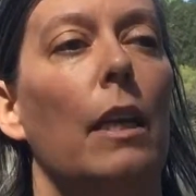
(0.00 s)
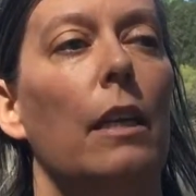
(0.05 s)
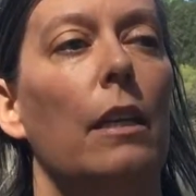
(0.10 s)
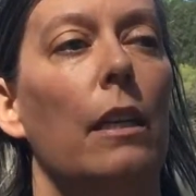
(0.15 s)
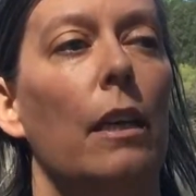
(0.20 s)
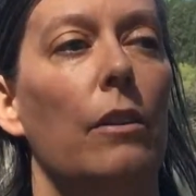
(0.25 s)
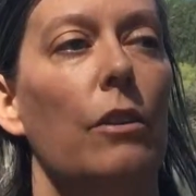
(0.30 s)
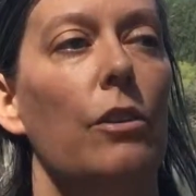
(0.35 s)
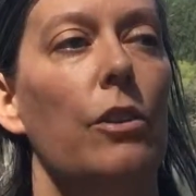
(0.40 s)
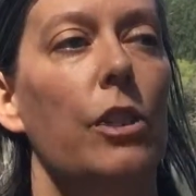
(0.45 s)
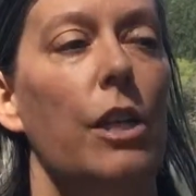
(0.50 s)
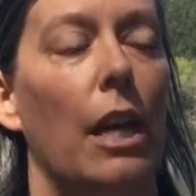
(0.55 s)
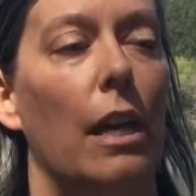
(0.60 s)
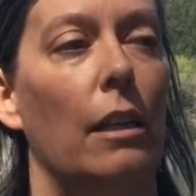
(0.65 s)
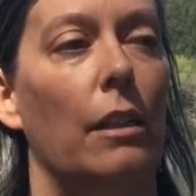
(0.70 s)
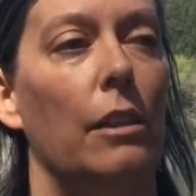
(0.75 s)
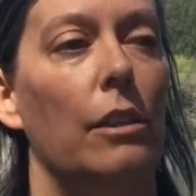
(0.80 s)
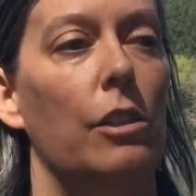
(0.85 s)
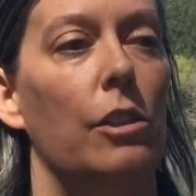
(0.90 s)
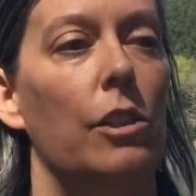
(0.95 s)
Another
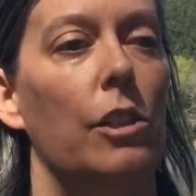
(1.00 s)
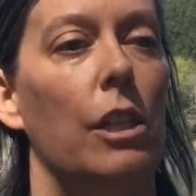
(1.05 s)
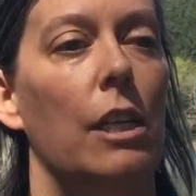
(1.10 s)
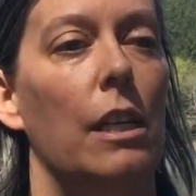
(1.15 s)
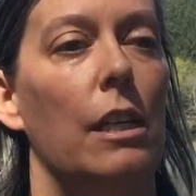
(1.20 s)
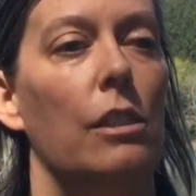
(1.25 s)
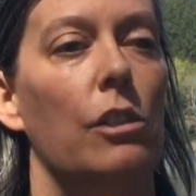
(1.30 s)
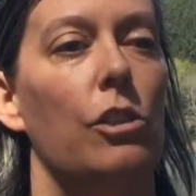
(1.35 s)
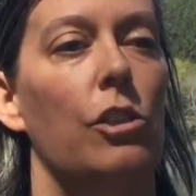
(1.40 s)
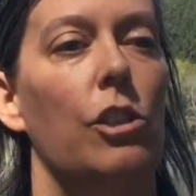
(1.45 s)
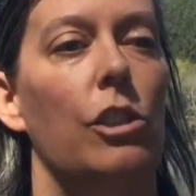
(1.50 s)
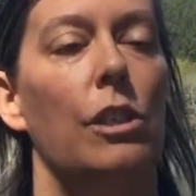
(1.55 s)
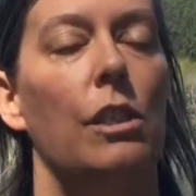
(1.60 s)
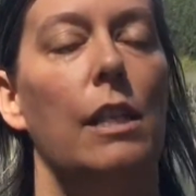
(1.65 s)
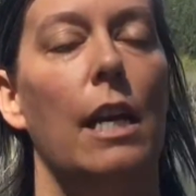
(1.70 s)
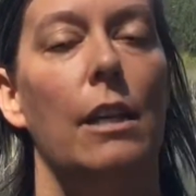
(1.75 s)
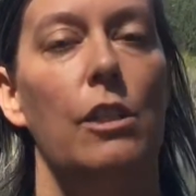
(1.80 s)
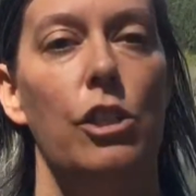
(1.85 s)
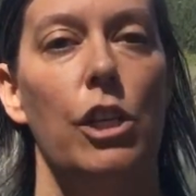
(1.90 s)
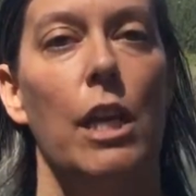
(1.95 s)
challenge is
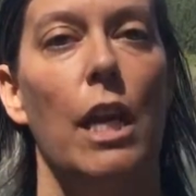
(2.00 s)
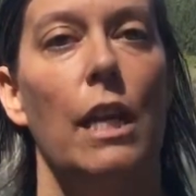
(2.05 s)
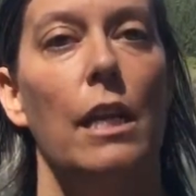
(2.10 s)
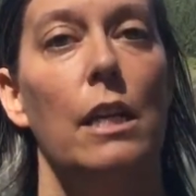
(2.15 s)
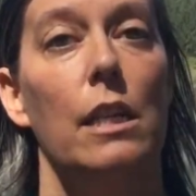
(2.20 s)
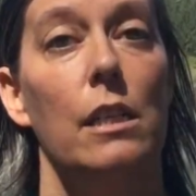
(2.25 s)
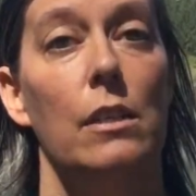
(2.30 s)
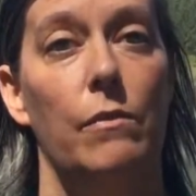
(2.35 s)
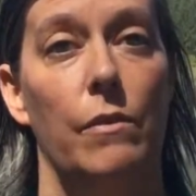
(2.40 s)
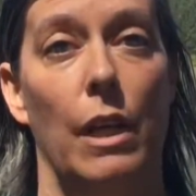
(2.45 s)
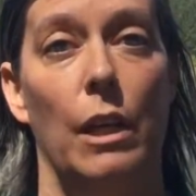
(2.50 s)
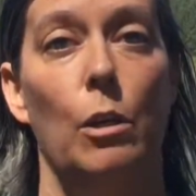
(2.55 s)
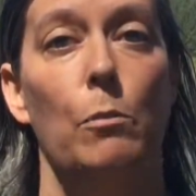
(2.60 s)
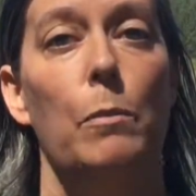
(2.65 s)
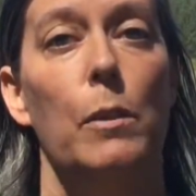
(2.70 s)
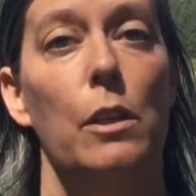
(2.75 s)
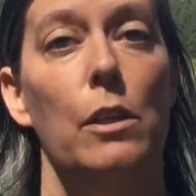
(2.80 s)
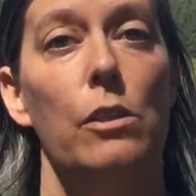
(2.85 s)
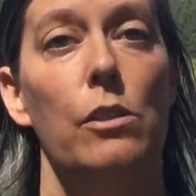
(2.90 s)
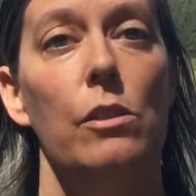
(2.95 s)
just educating
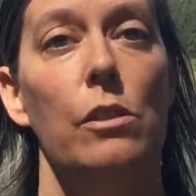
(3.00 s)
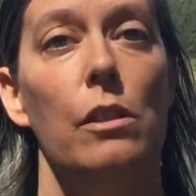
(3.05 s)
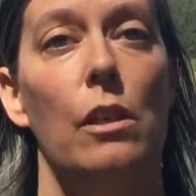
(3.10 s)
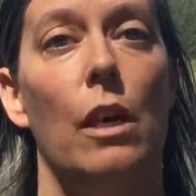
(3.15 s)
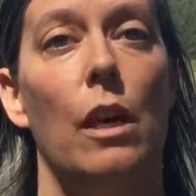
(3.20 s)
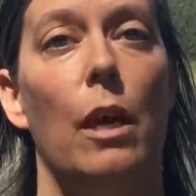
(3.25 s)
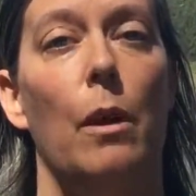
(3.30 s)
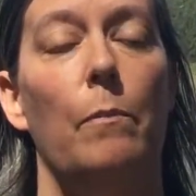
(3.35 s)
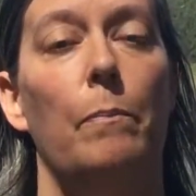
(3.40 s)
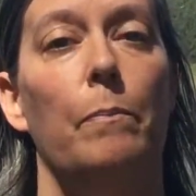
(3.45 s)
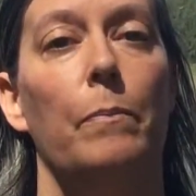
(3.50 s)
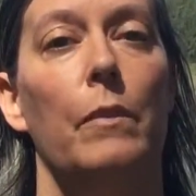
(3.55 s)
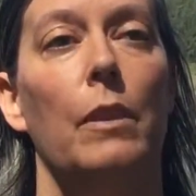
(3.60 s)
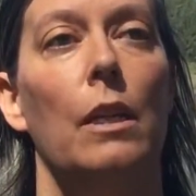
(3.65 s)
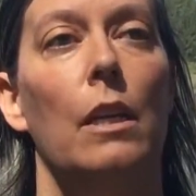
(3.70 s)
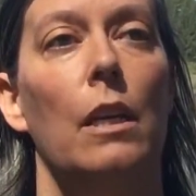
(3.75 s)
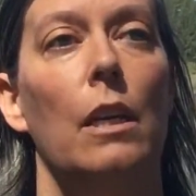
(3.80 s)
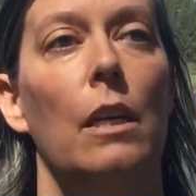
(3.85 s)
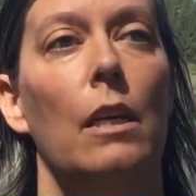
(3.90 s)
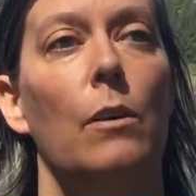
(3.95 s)
developers.
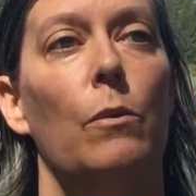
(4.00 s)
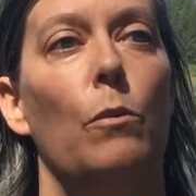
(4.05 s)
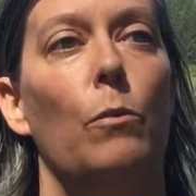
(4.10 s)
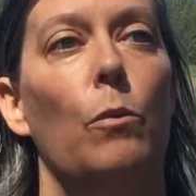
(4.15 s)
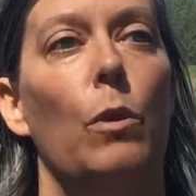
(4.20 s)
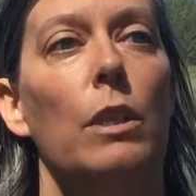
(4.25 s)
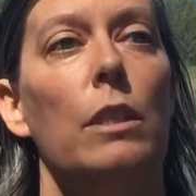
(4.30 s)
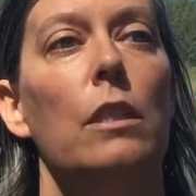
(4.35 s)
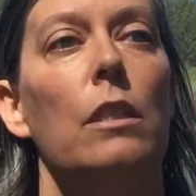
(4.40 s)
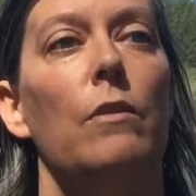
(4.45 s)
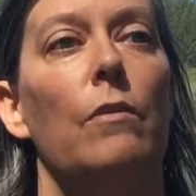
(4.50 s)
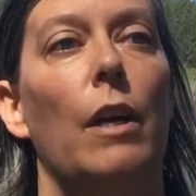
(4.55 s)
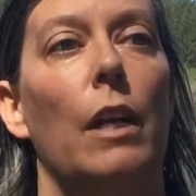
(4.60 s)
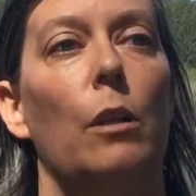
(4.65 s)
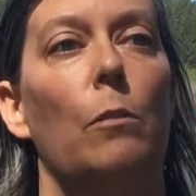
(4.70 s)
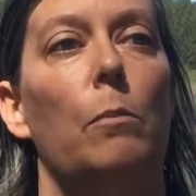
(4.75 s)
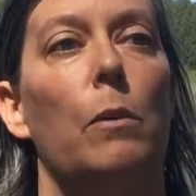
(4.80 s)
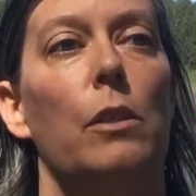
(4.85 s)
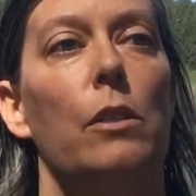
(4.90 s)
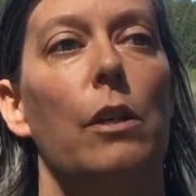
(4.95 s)
Once
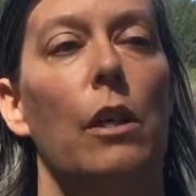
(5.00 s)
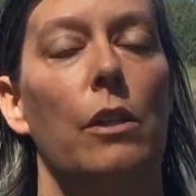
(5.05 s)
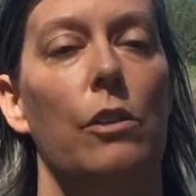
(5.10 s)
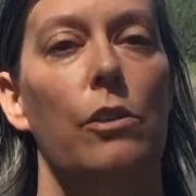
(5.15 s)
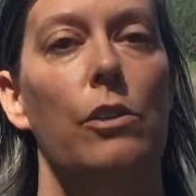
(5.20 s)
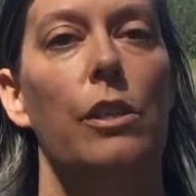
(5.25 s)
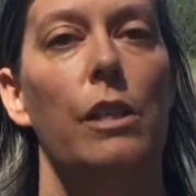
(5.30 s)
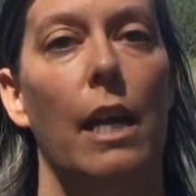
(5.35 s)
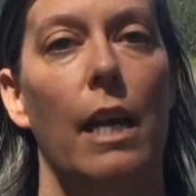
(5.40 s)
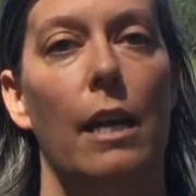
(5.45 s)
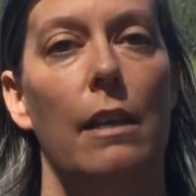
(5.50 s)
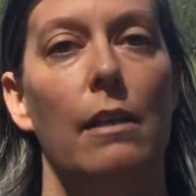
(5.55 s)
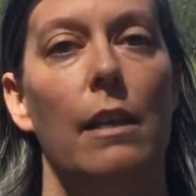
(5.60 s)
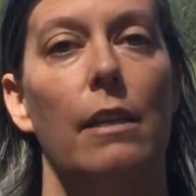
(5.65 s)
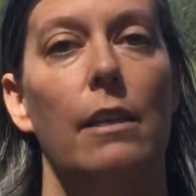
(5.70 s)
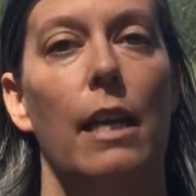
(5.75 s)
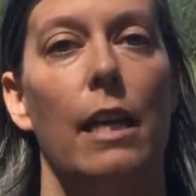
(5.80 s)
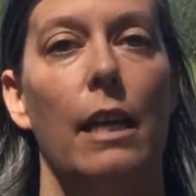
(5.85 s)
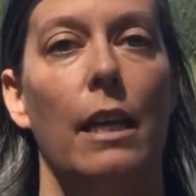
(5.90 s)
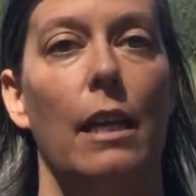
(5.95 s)
developers understand
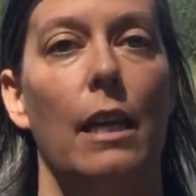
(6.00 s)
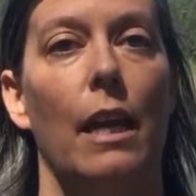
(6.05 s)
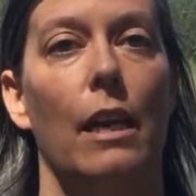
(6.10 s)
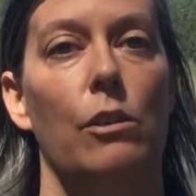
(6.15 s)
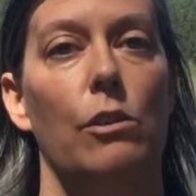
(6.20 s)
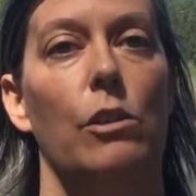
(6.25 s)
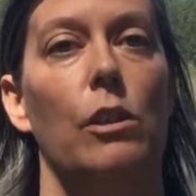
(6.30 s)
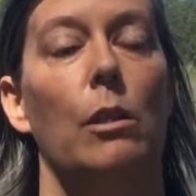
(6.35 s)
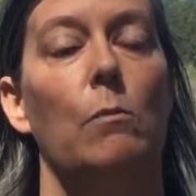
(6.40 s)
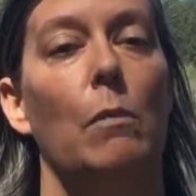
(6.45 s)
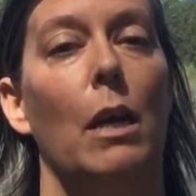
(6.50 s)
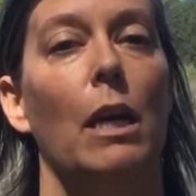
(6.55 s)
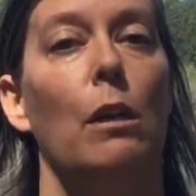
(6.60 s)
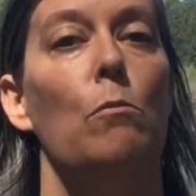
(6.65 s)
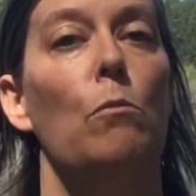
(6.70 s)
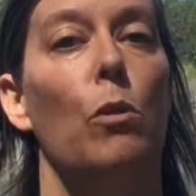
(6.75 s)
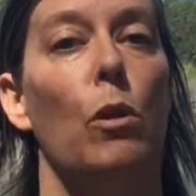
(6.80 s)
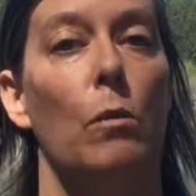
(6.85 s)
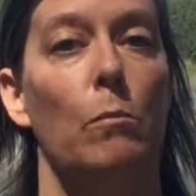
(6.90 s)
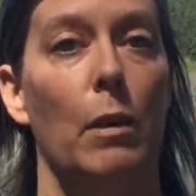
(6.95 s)
that they can actually make
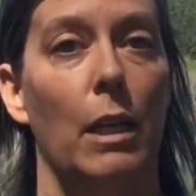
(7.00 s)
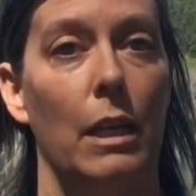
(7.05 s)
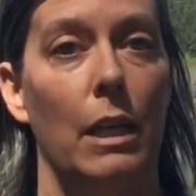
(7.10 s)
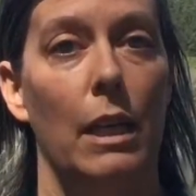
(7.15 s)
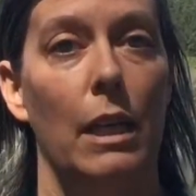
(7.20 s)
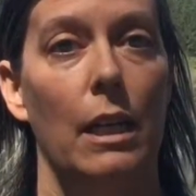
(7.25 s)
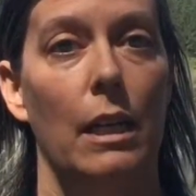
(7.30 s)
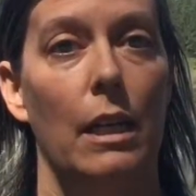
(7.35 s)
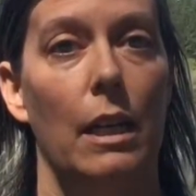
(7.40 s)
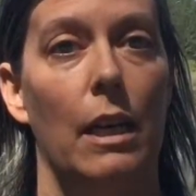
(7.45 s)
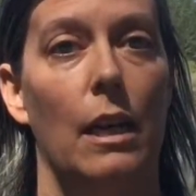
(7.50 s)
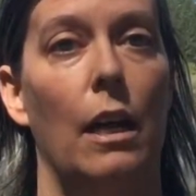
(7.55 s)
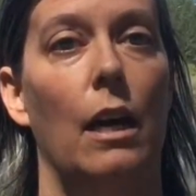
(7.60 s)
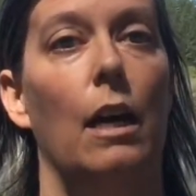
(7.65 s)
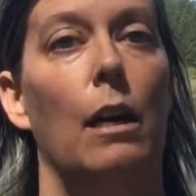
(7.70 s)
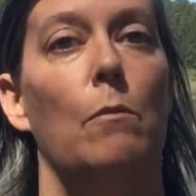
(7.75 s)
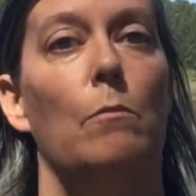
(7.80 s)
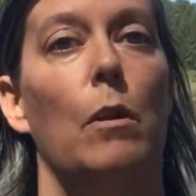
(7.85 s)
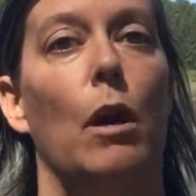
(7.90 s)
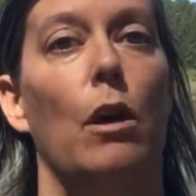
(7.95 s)
more money,
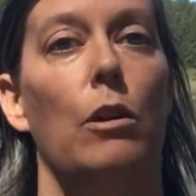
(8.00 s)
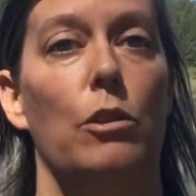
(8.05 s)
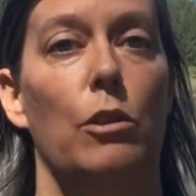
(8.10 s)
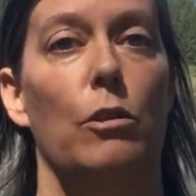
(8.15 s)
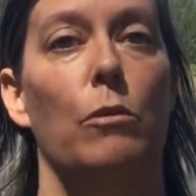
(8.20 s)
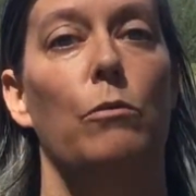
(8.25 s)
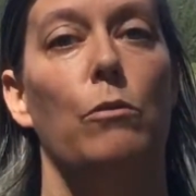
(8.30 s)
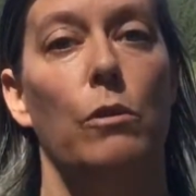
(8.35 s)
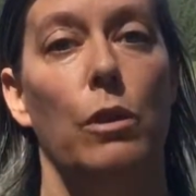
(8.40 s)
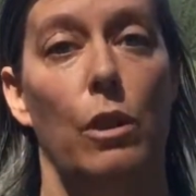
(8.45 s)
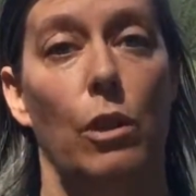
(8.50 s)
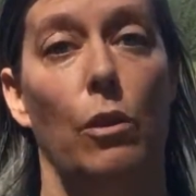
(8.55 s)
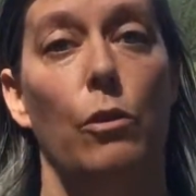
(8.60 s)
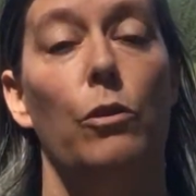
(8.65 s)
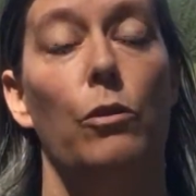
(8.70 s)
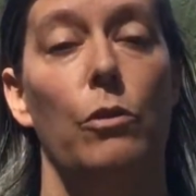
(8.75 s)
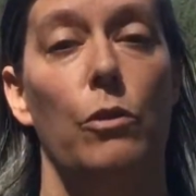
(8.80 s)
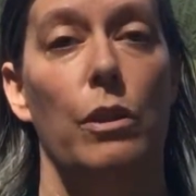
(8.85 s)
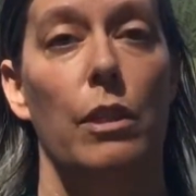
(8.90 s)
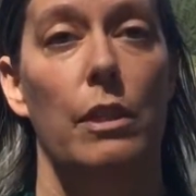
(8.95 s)
also
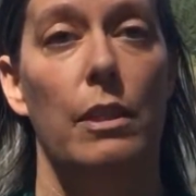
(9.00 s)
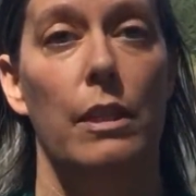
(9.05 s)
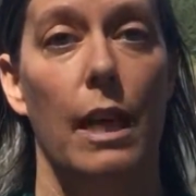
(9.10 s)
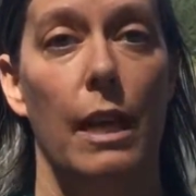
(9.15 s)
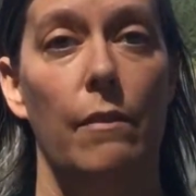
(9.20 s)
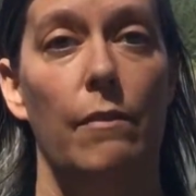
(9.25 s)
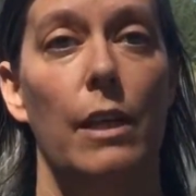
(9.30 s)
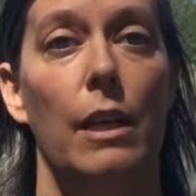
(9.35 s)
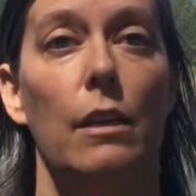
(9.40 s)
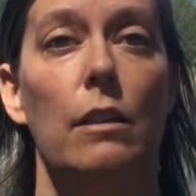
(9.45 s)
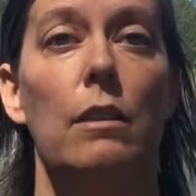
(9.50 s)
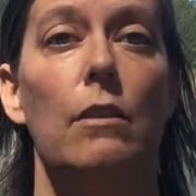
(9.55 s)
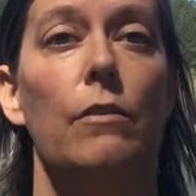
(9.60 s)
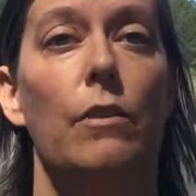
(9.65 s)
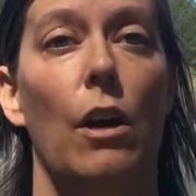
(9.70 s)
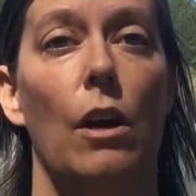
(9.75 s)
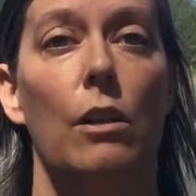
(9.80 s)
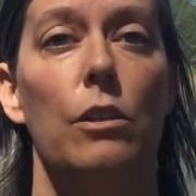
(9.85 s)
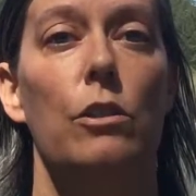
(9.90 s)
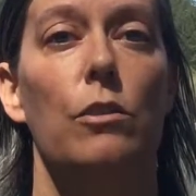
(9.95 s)
through the savings of
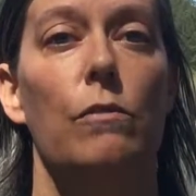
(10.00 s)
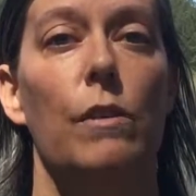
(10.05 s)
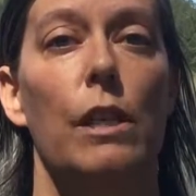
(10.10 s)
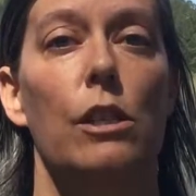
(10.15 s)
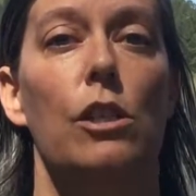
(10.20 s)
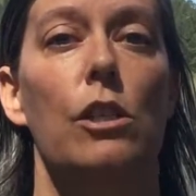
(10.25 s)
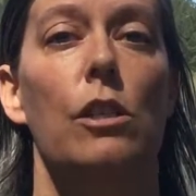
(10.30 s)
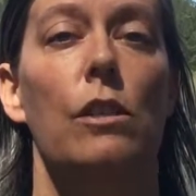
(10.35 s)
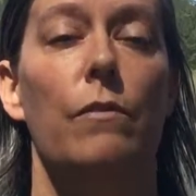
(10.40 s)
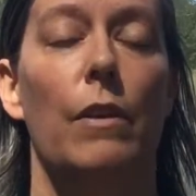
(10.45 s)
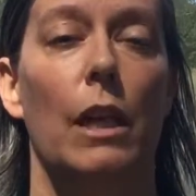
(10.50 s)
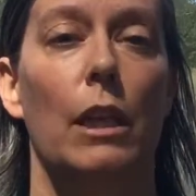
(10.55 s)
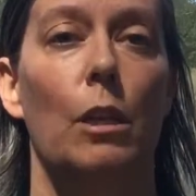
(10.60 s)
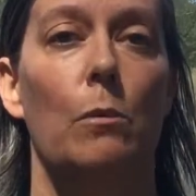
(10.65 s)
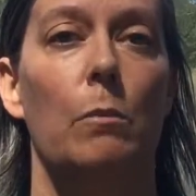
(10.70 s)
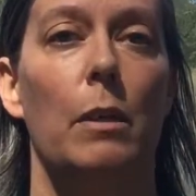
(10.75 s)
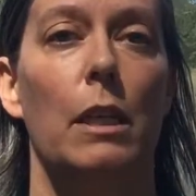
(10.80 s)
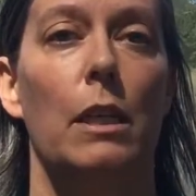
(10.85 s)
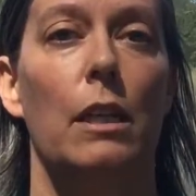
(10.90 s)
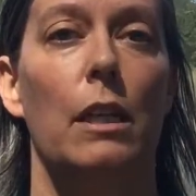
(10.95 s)
conservation
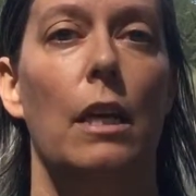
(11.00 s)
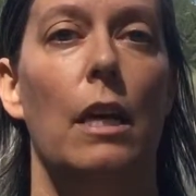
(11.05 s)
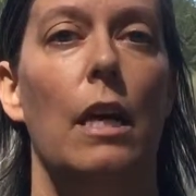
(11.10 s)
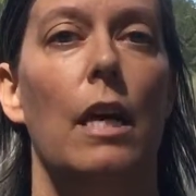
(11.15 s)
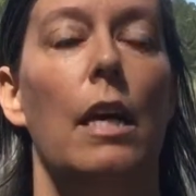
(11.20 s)
development,